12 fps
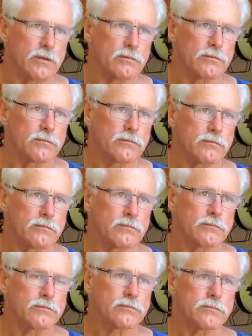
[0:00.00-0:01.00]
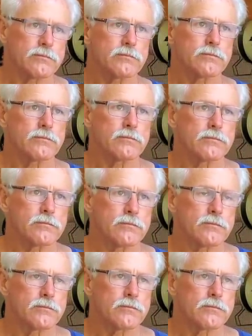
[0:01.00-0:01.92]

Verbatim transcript: Yeah. Hey, Scotty, I'll just say this really quick.